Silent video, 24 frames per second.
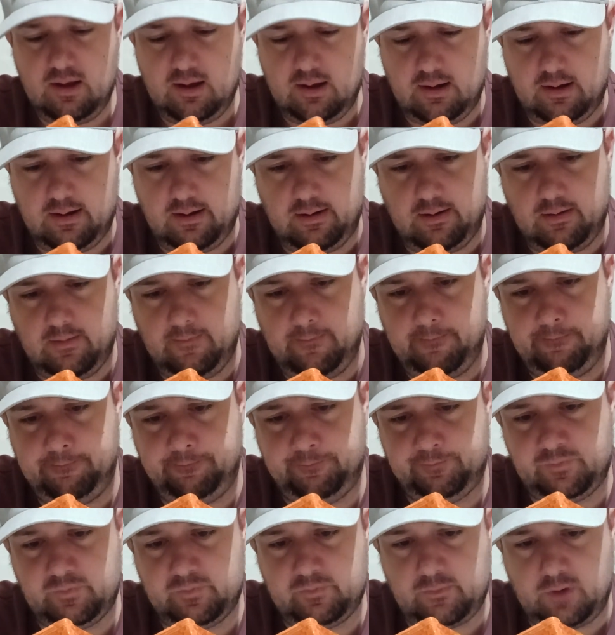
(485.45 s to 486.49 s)

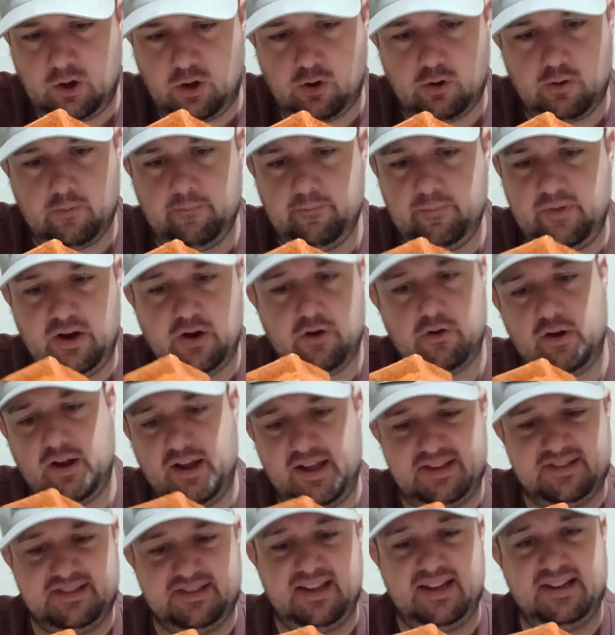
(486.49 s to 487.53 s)
Or
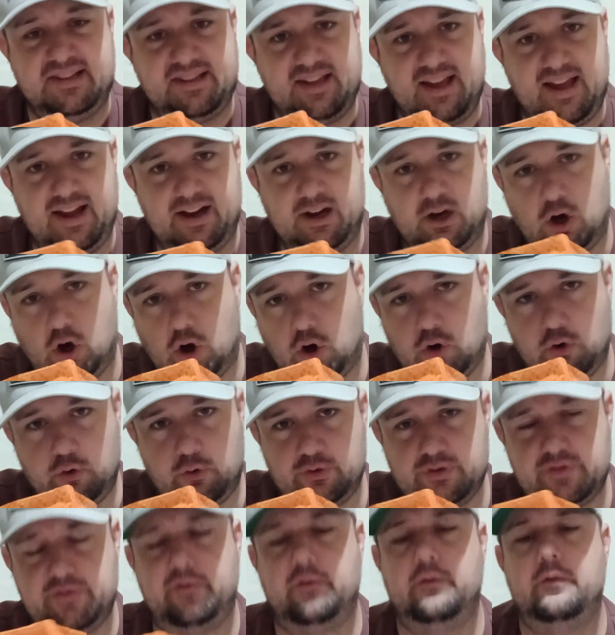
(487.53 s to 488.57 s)
as they say,
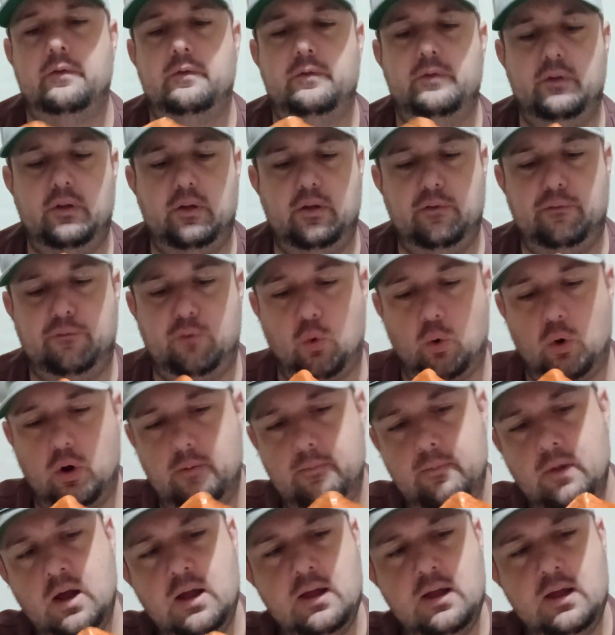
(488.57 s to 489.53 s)
curls form.